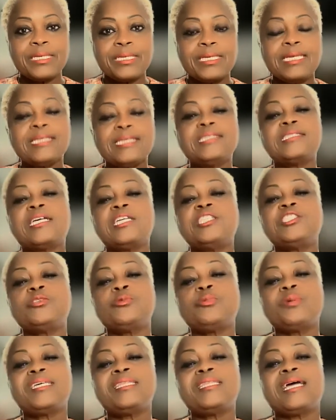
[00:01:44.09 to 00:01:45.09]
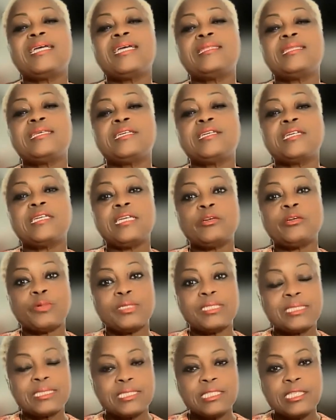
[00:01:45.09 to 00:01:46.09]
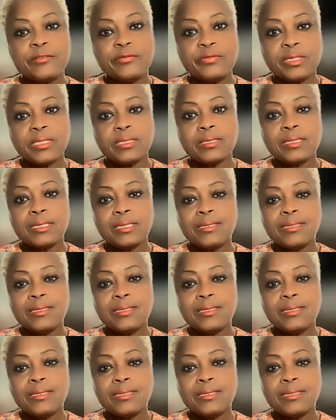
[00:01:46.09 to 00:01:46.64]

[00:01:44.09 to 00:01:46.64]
in such a way that they receive it.